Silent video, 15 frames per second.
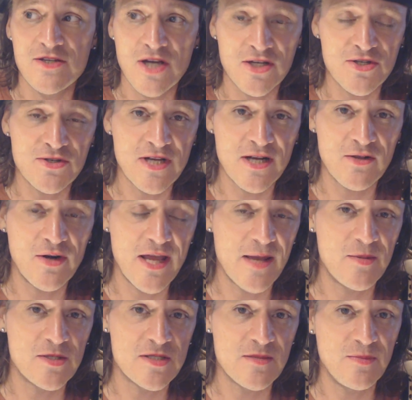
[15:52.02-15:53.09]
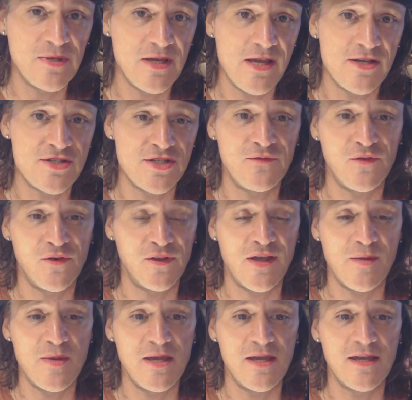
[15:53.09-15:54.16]
Dr. Tyler Hamilton, PhD,
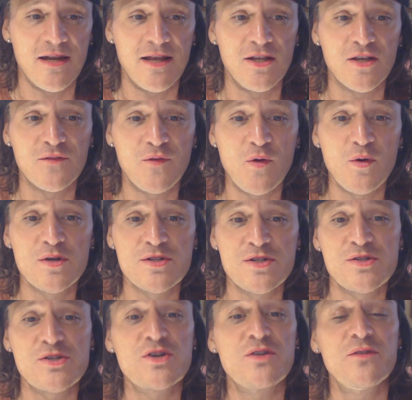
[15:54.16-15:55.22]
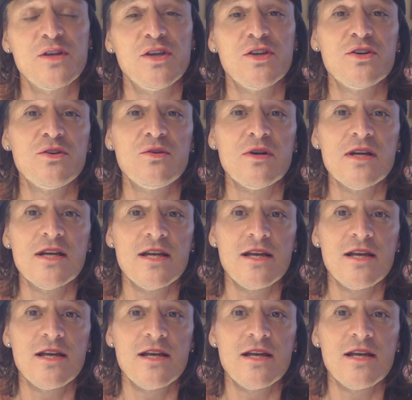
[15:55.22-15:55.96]
forthcoming, and I look forward to serving you